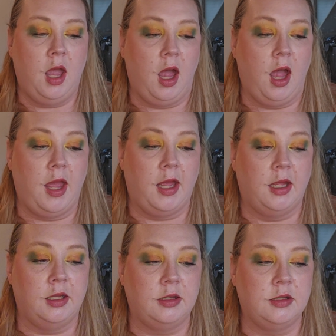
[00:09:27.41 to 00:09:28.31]

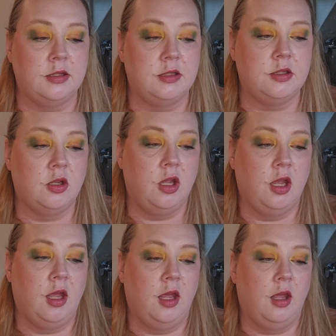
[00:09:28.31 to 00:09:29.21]
And
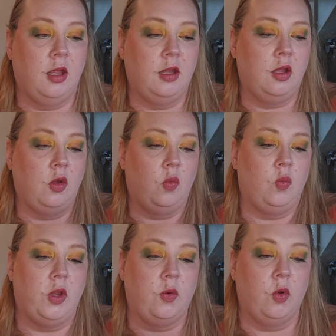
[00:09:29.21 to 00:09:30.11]

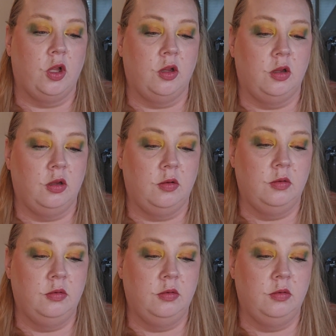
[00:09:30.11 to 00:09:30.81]
we will